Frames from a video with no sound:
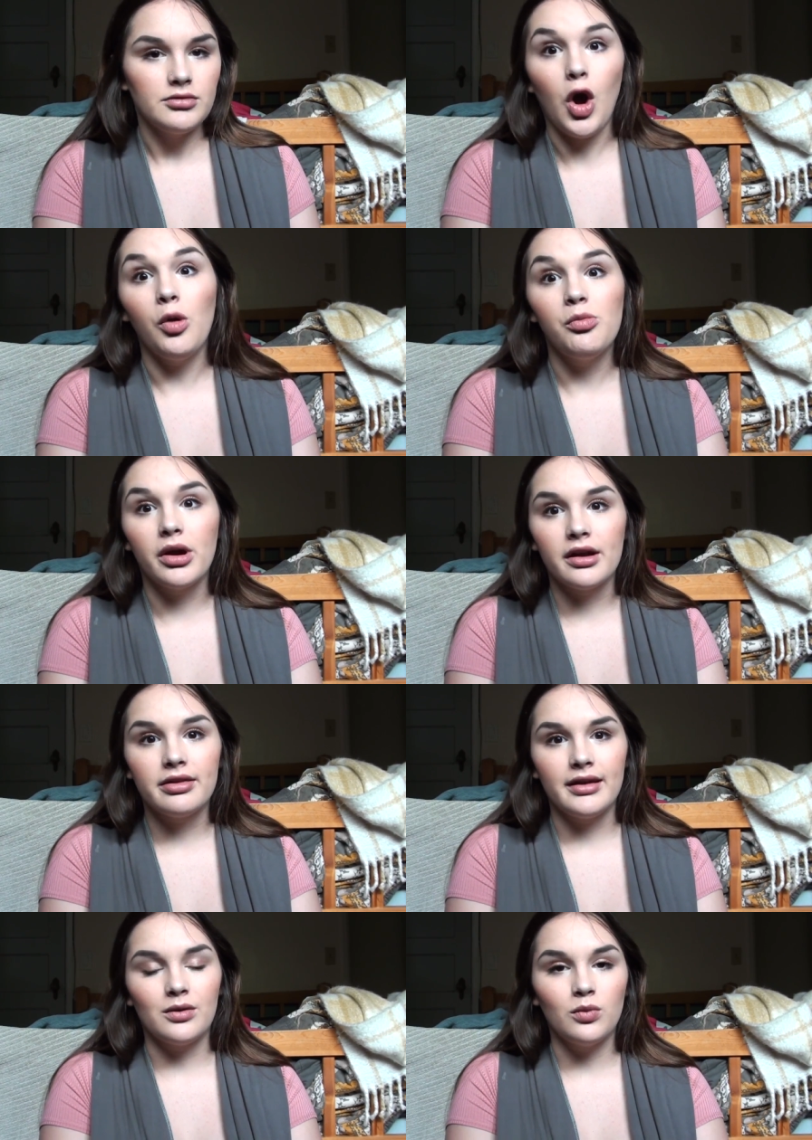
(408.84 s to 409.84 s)
home
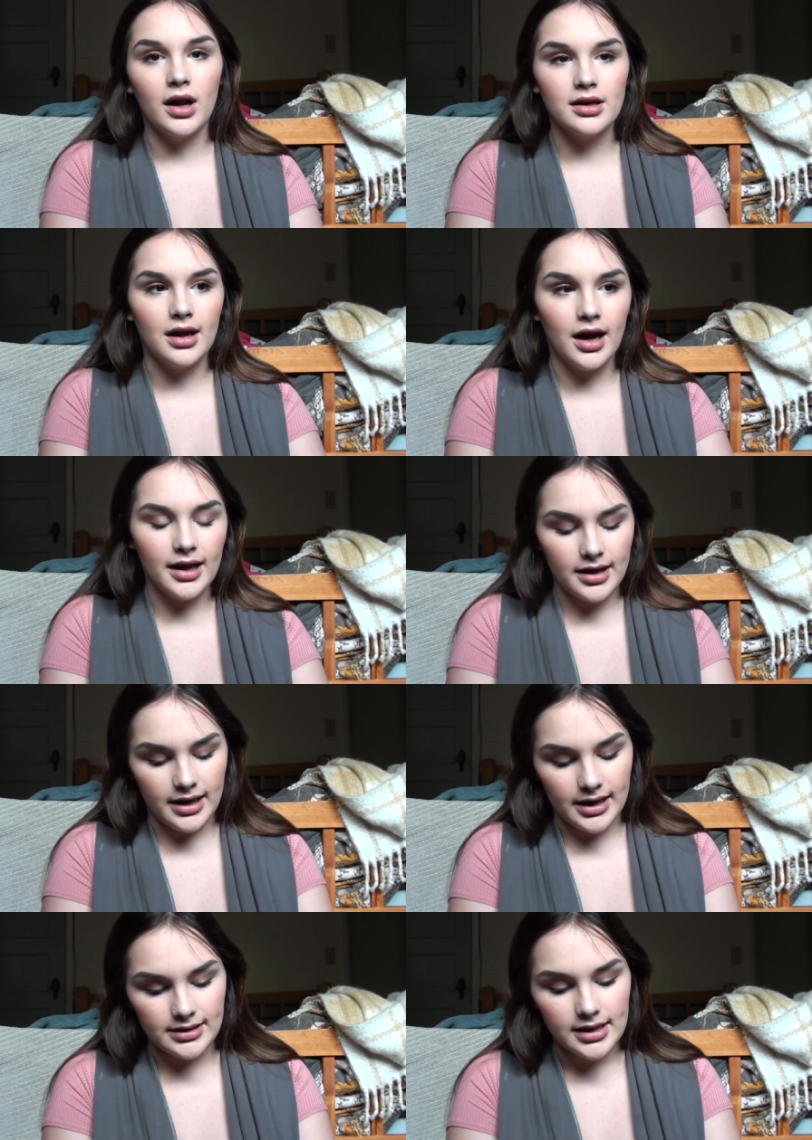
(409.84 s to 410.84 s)
birth and whatnot,
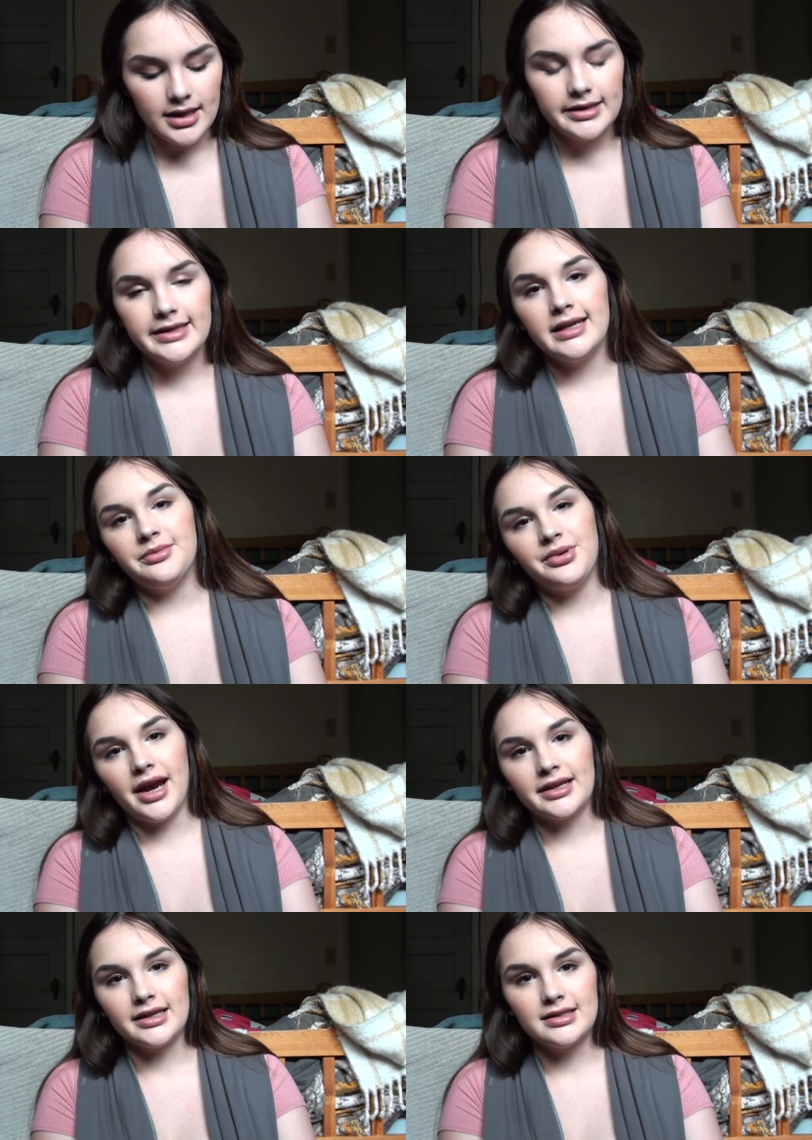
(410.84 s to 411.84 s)
and teen
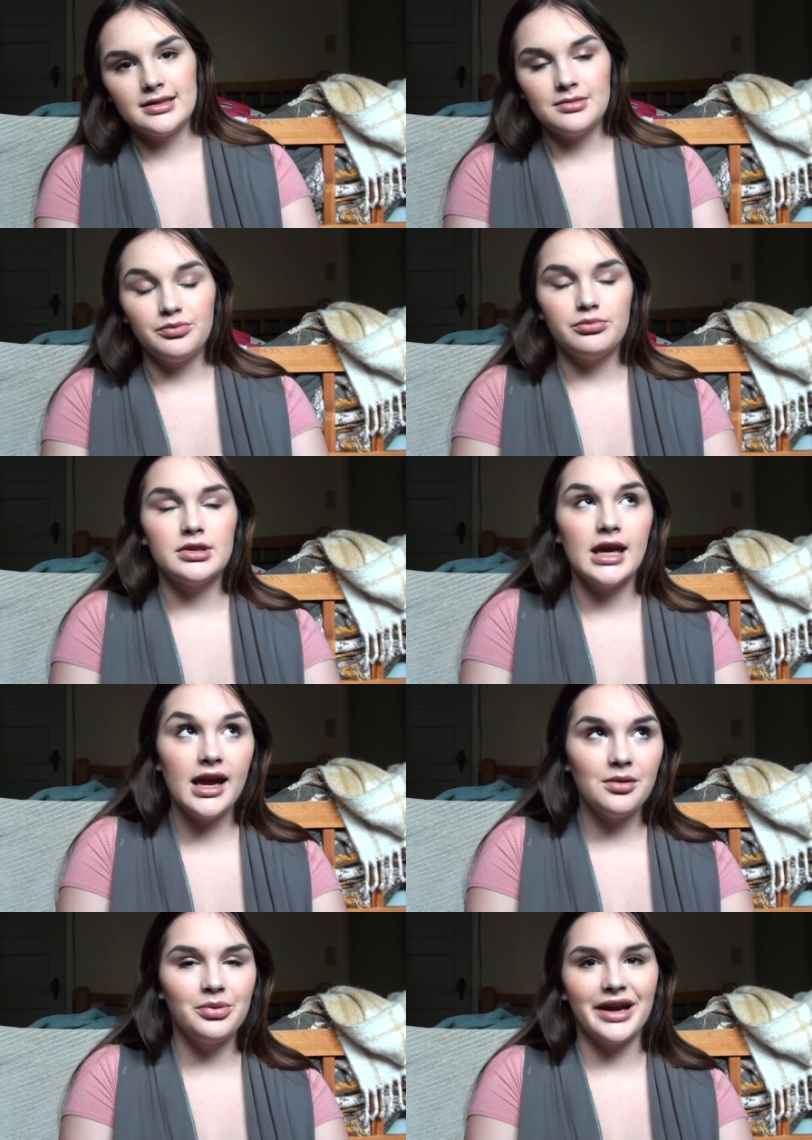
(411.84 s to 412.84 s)
pregnancy,
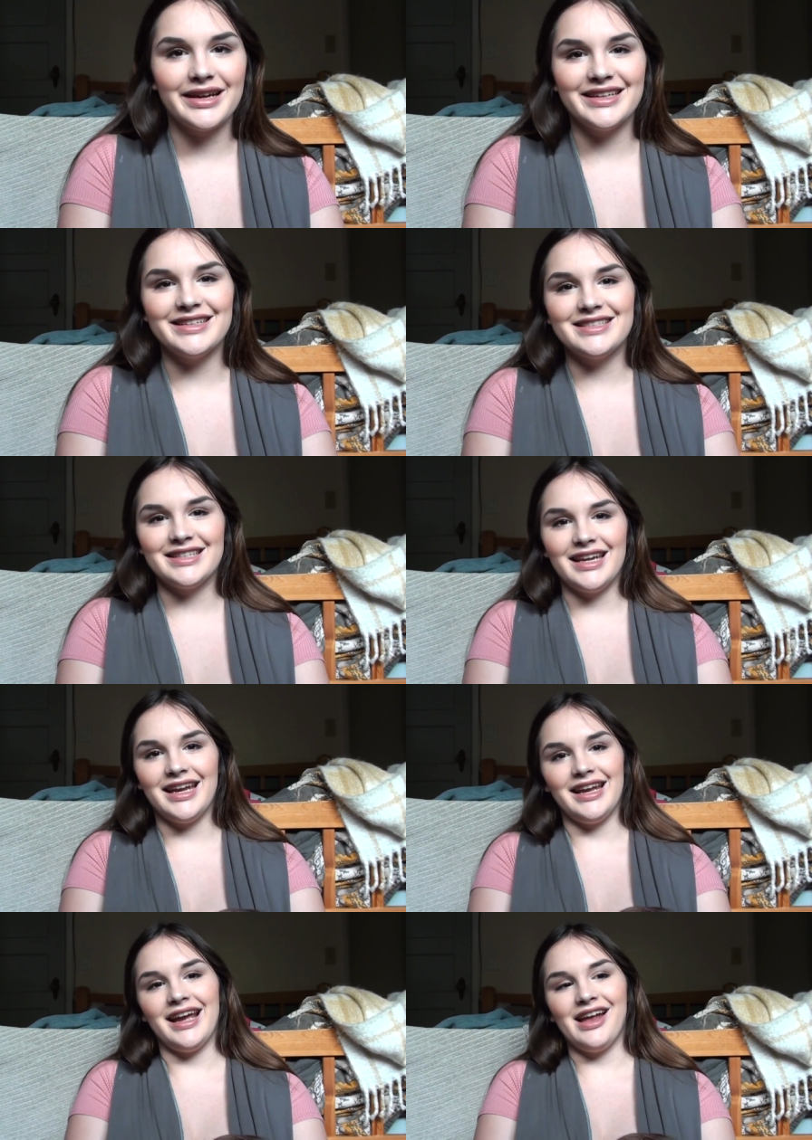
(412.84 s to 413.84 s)
teen
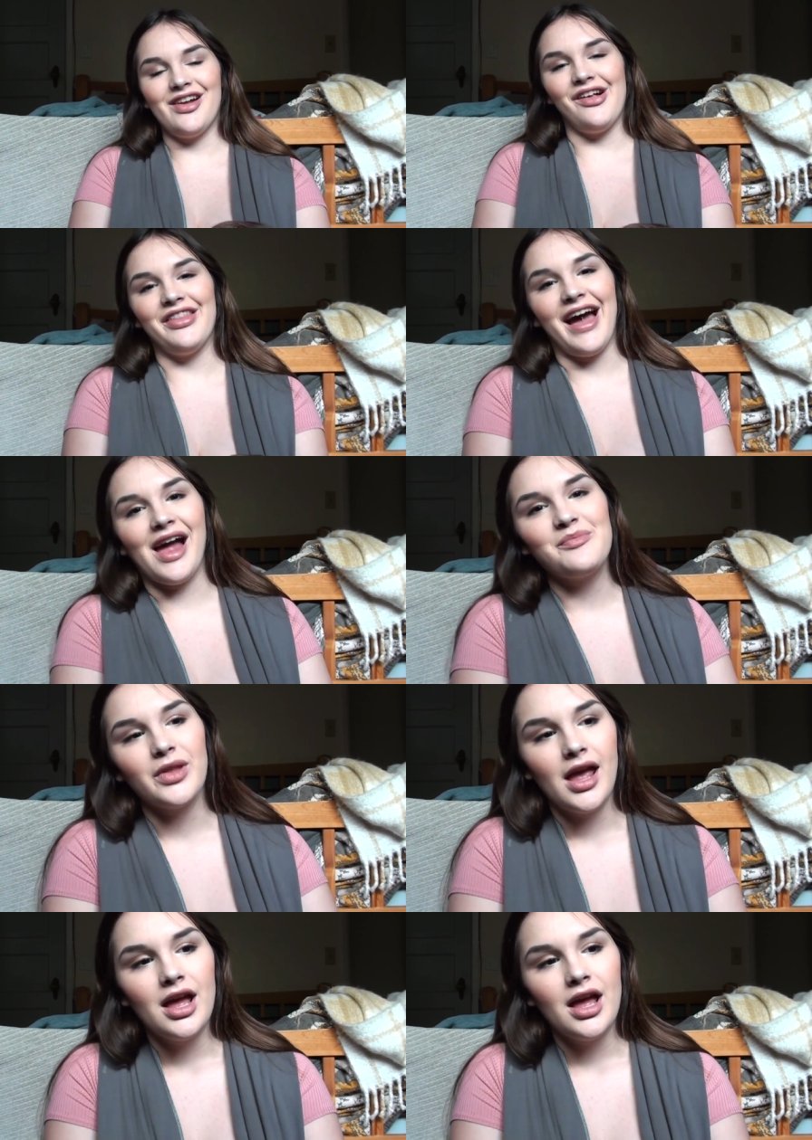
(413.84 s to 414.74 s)
pregnancy and all that.